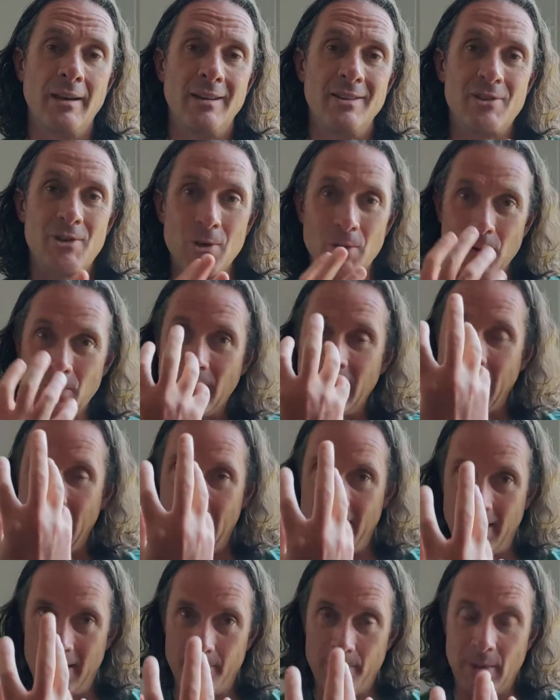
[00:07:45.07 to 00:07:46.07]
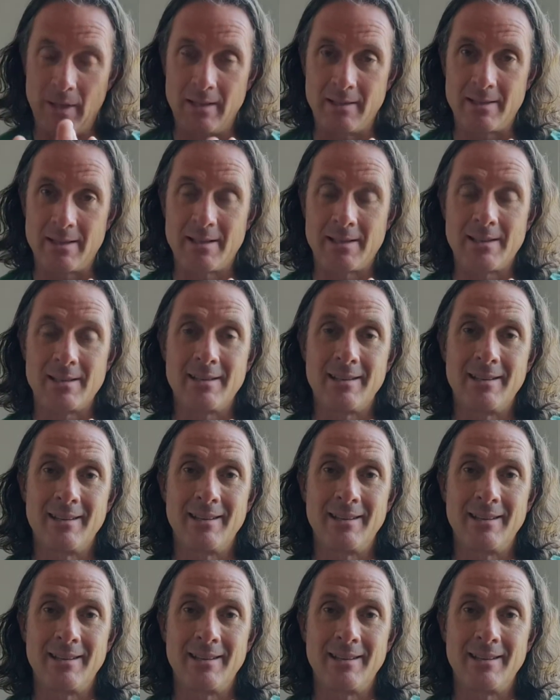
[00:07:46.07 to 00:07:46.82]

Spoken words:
to the elements